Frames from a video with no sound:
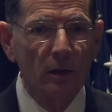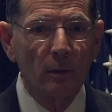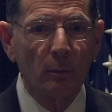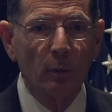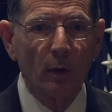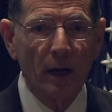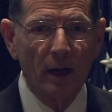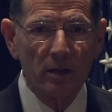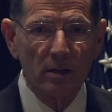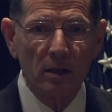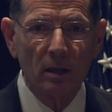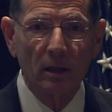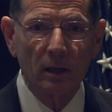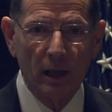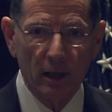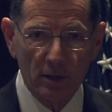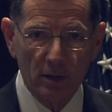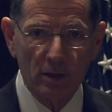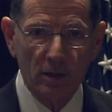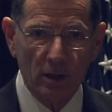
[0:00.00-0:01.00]
the Nebraska
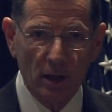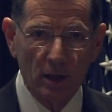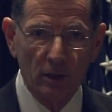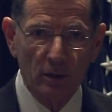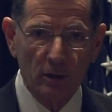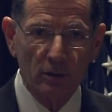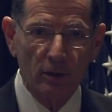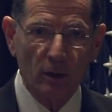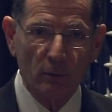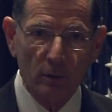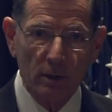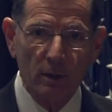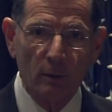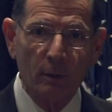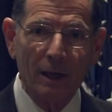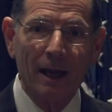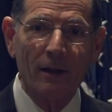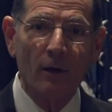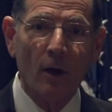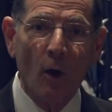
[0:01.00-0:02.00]
legislature. So we
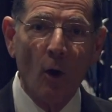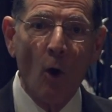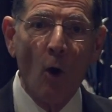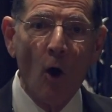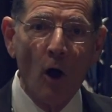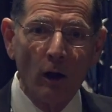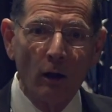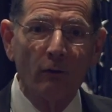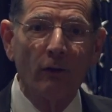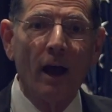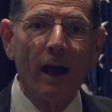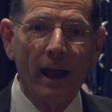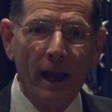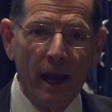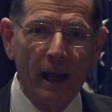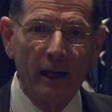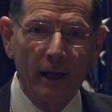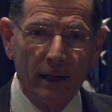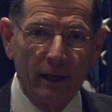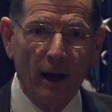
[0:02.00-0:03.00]
said we had all of
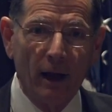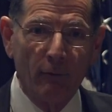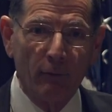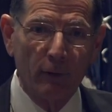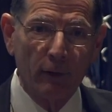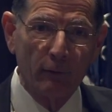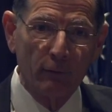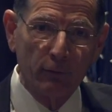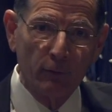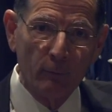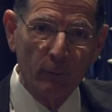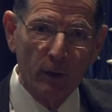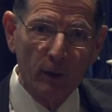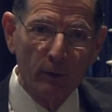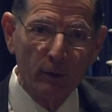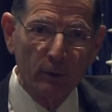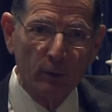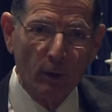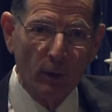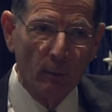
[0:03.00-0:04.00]
I-80 covered from the
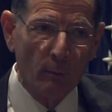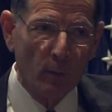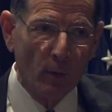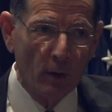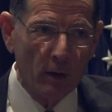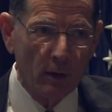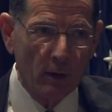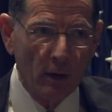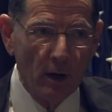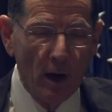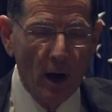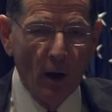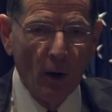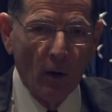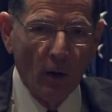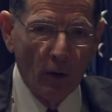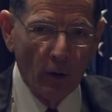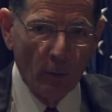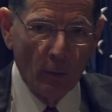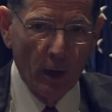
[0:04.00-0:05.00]
Utah border
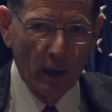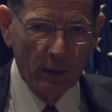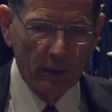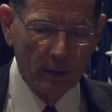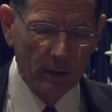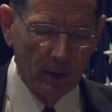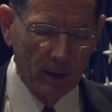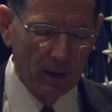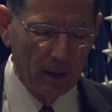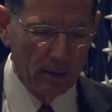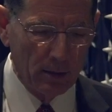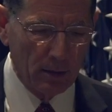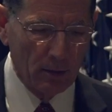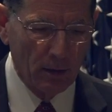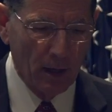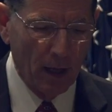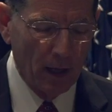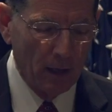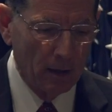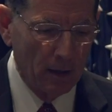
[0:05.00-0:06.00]
all the way to the
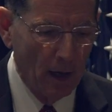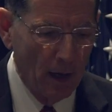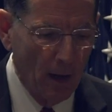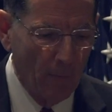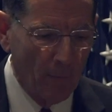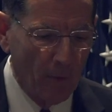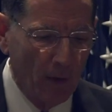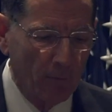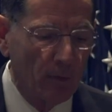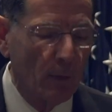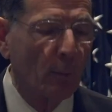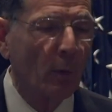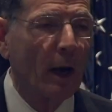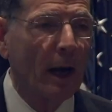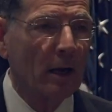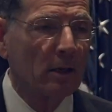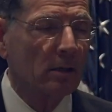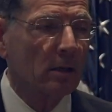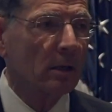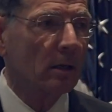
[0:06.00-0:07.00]
eastern end of
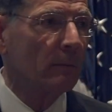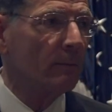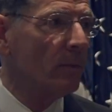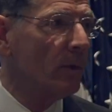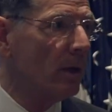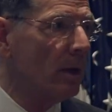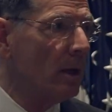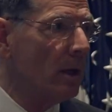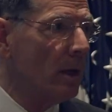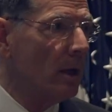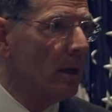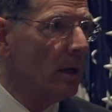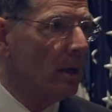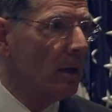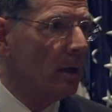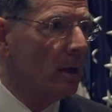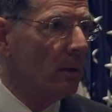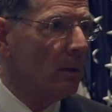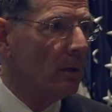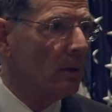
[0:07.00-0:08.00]
Nebraska.
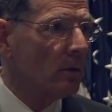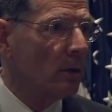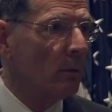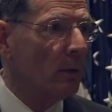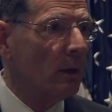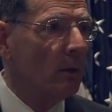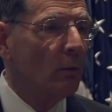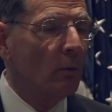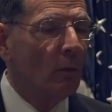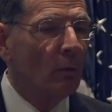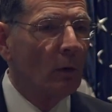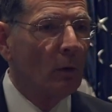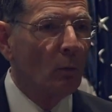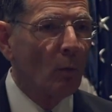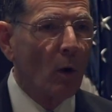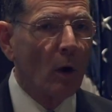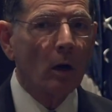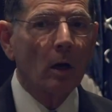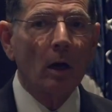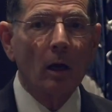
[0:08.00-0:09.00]
So we
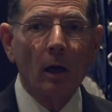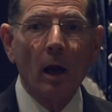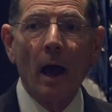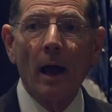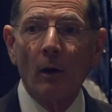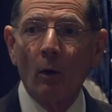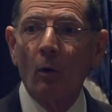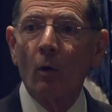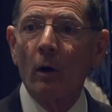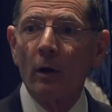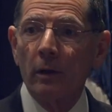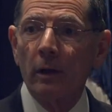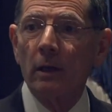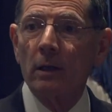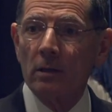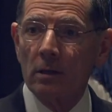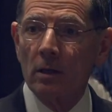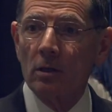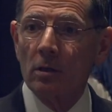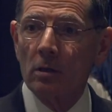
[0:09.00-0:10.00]
work a lot on
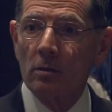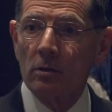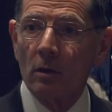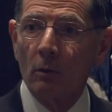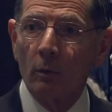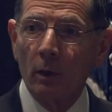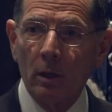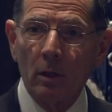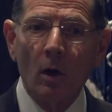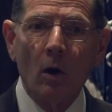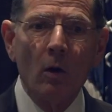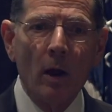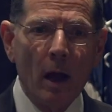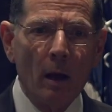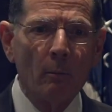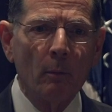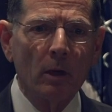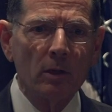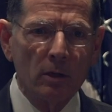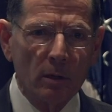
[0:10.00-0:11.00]
these issues, and we know
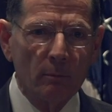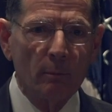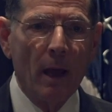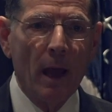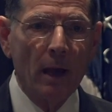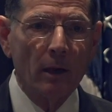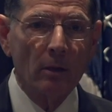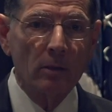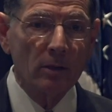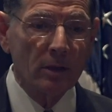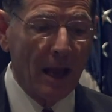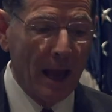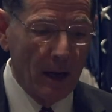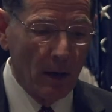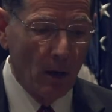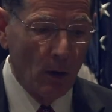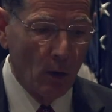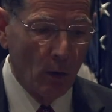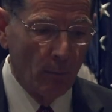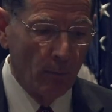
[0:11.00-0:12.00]
how much it matters
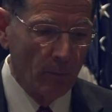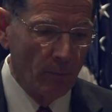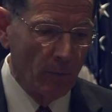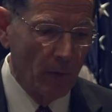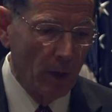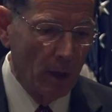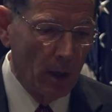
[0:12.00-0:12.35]
at home.